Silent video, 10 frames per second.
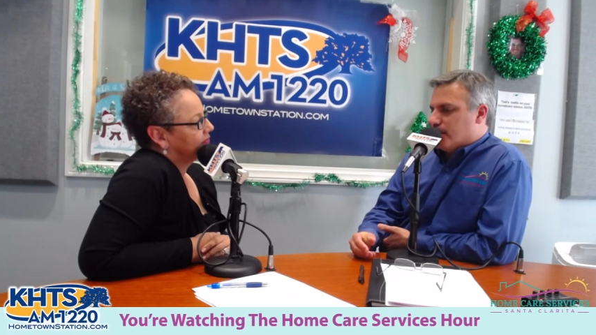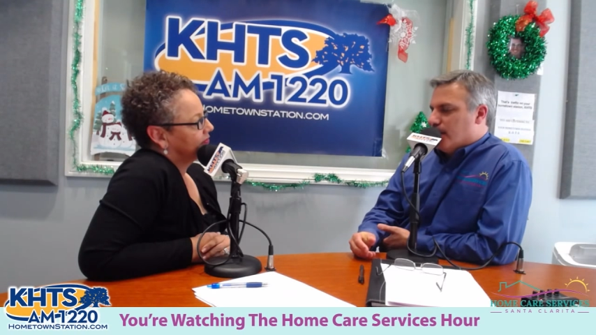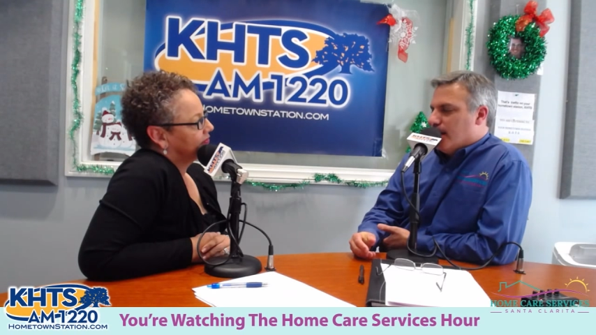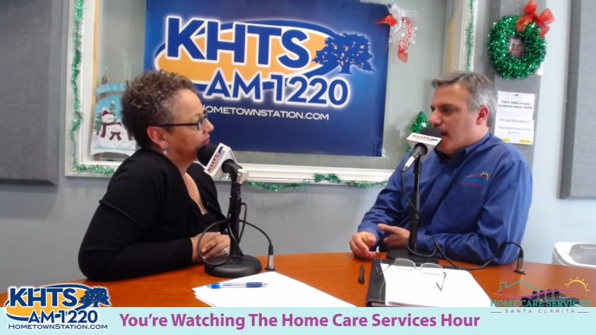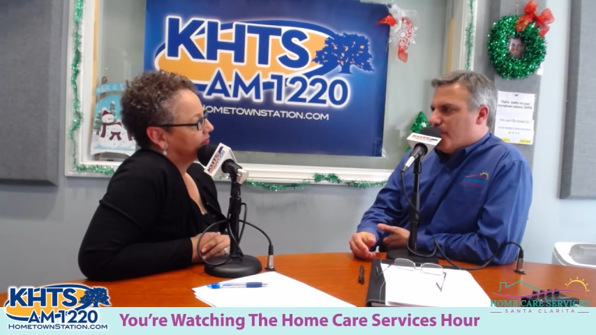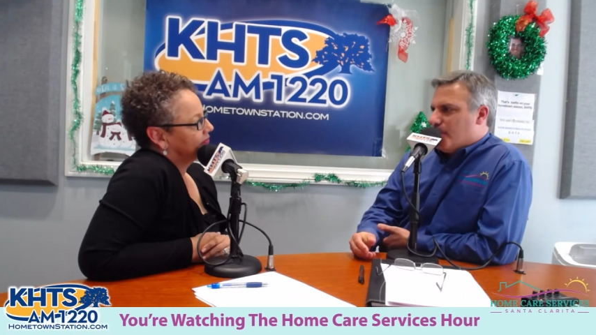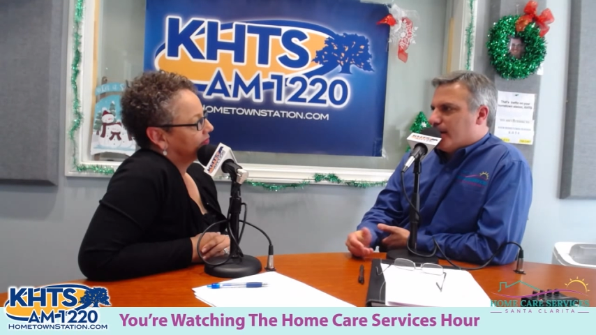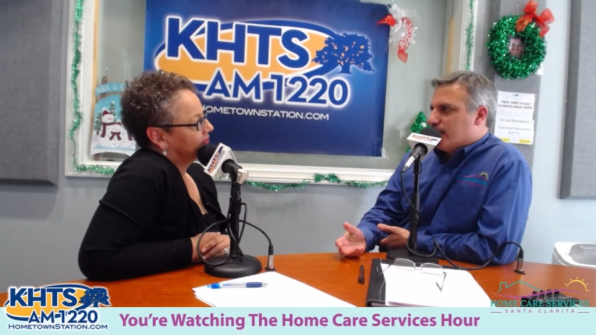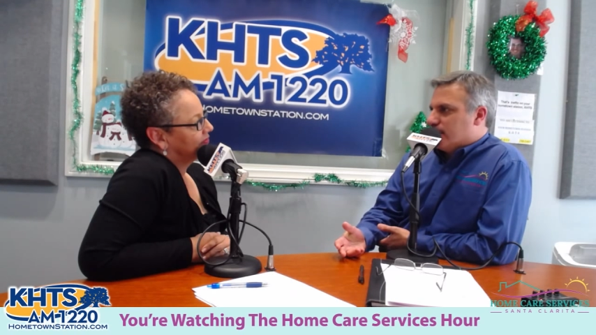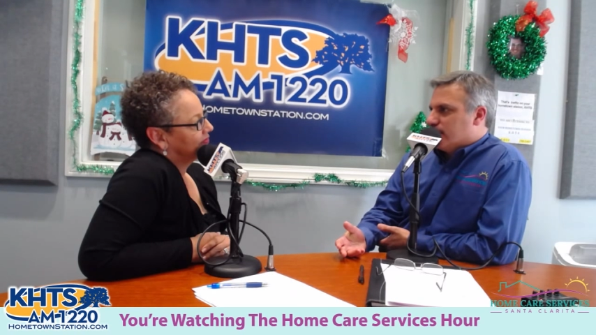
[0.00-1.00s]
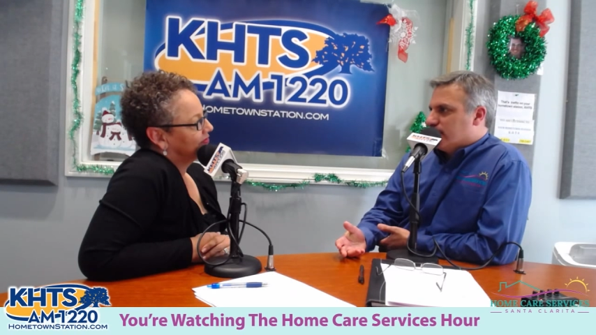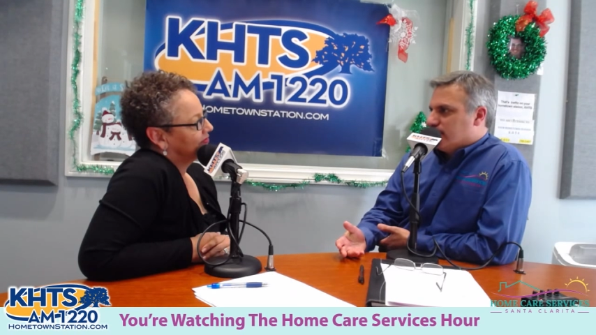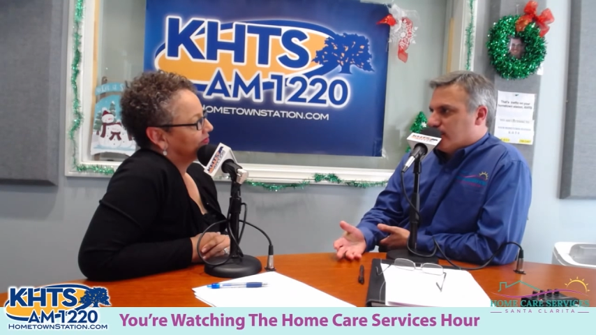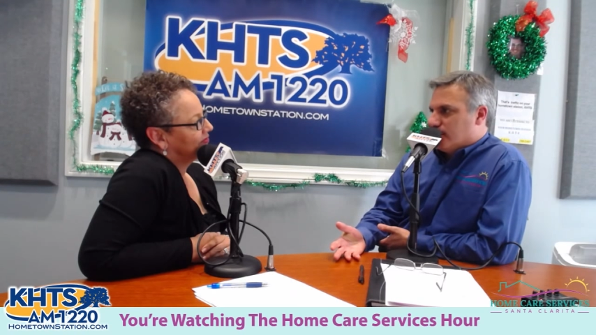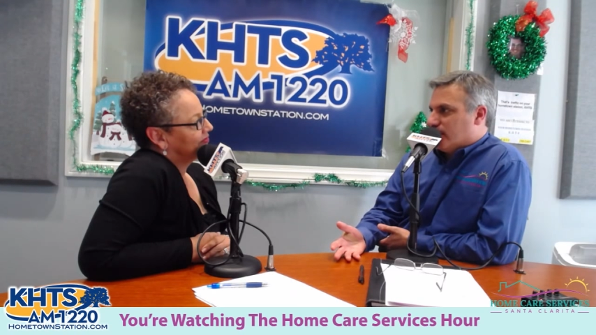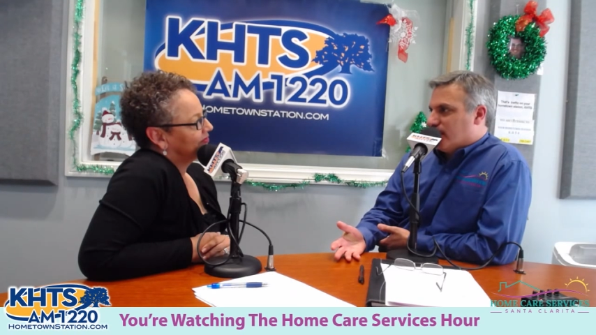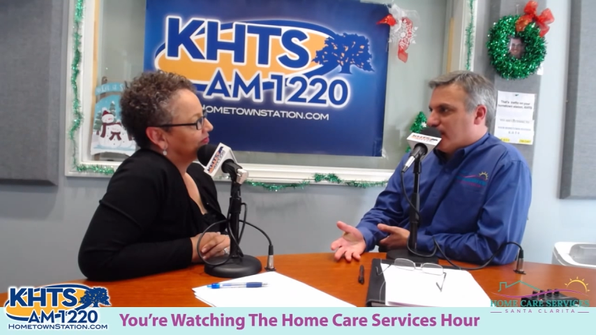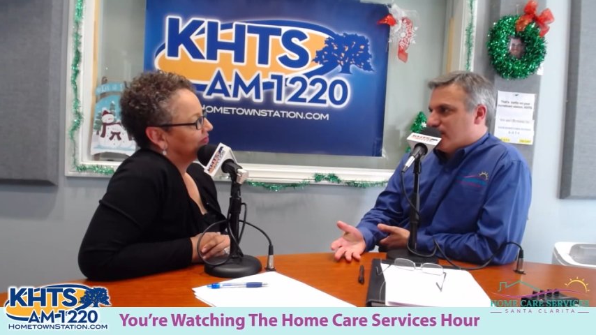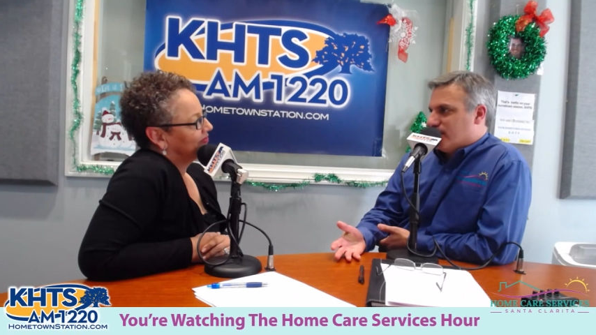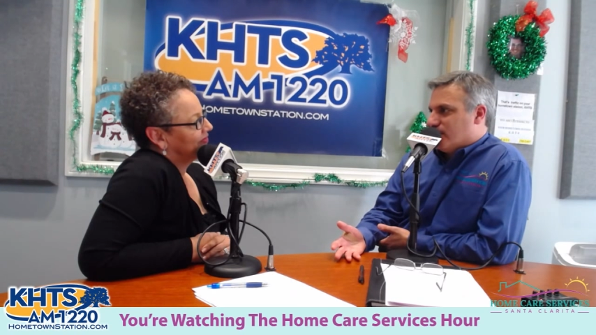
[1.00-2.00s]
Speaker 1: How about kids, little
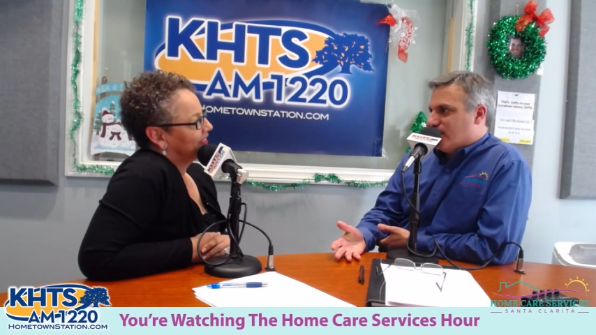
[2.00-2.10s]
kids?